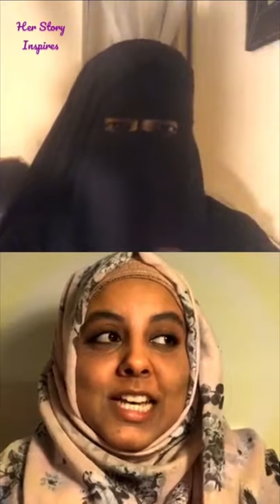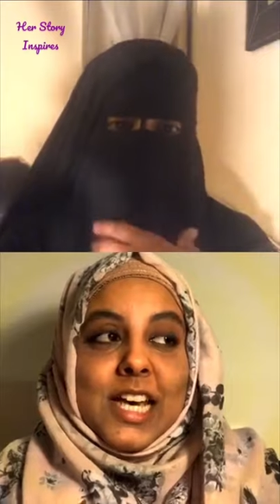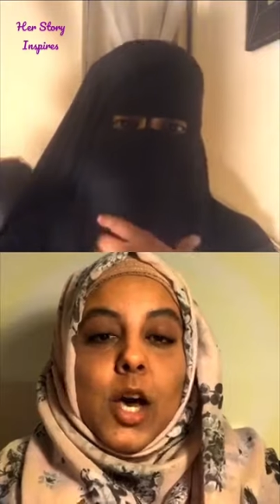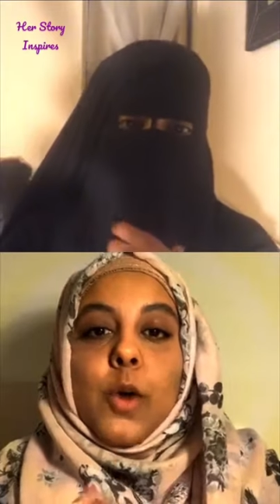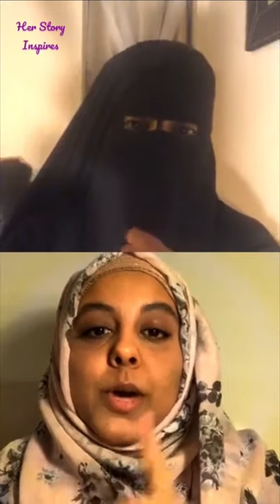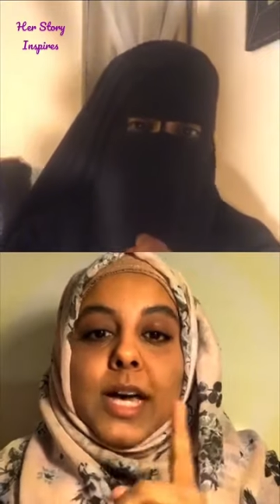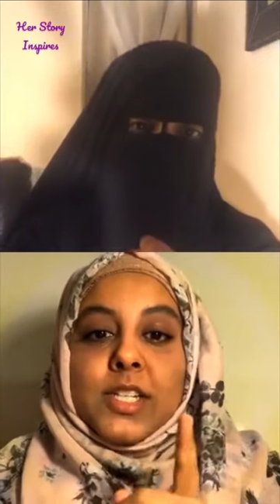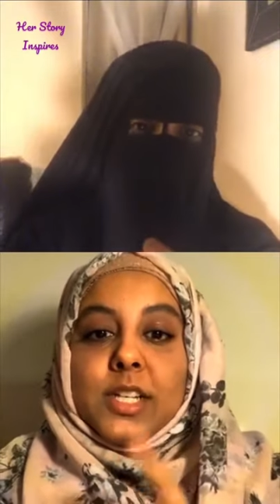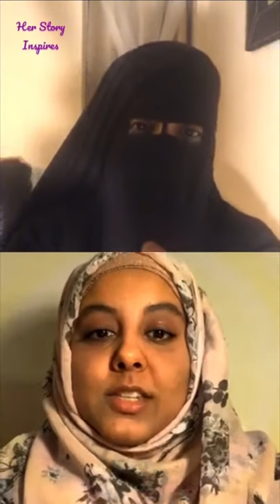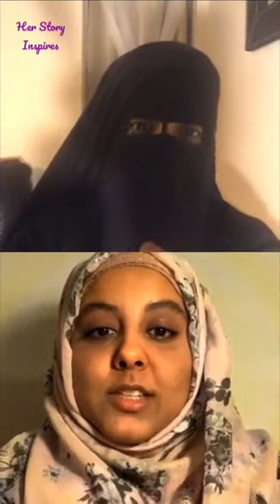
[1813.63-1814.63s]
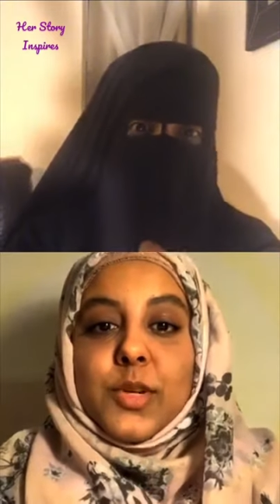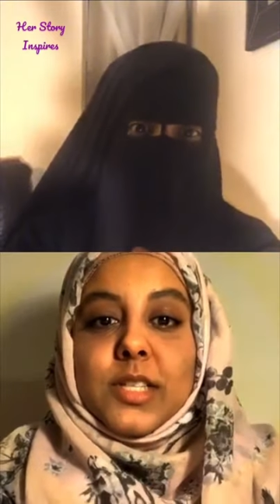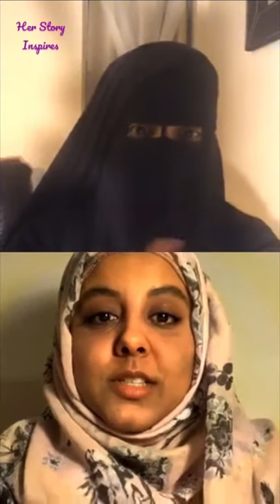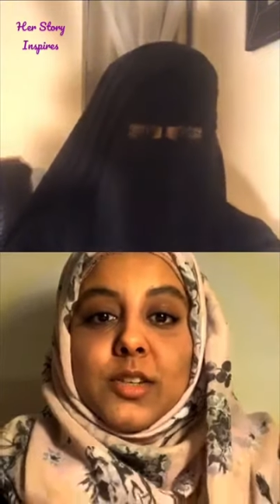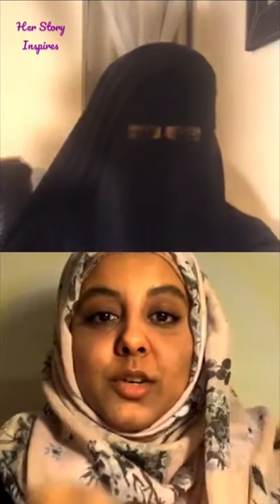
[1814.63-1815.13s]
Although actually, this raises a
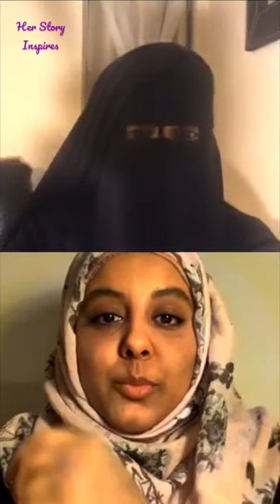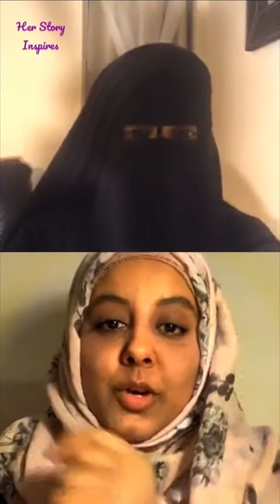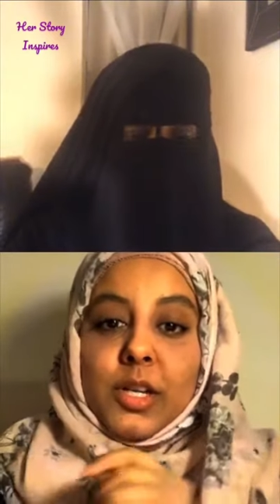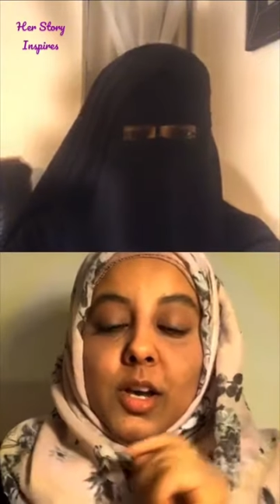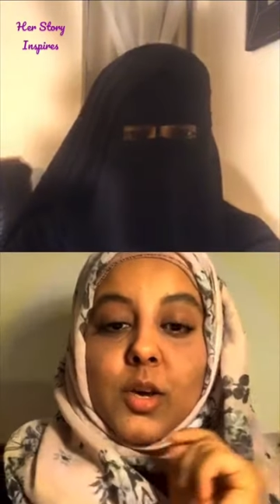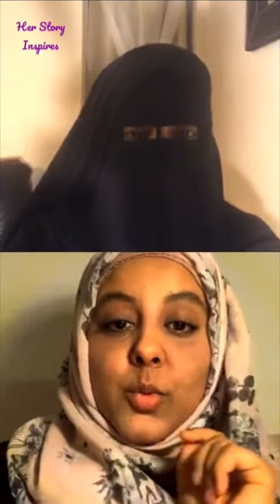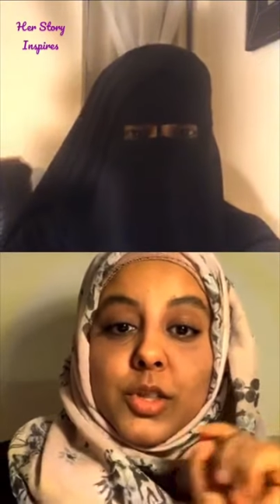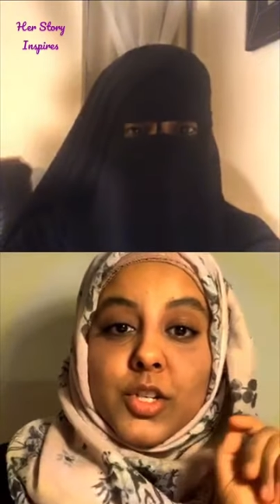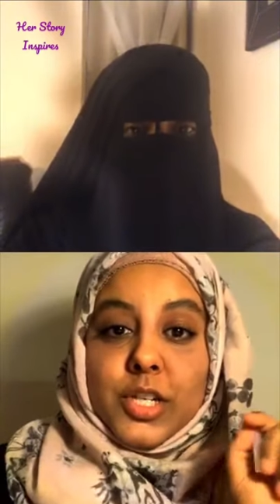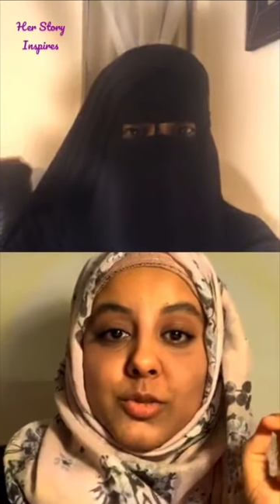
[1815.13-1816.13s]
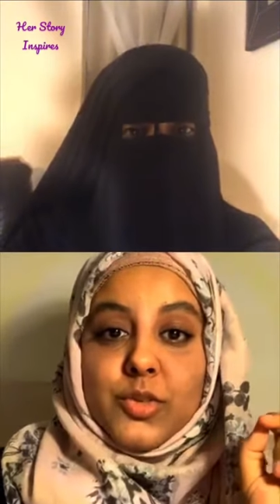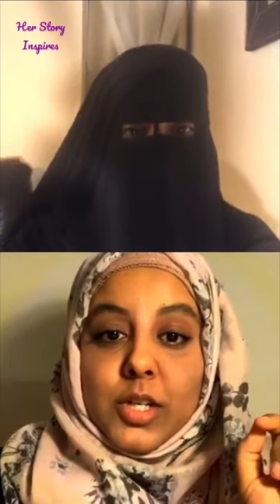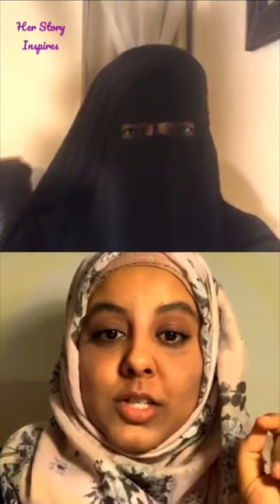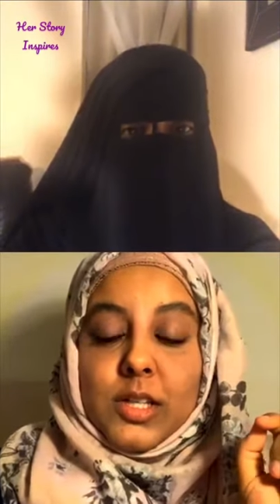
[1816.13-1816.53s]
good point. With children,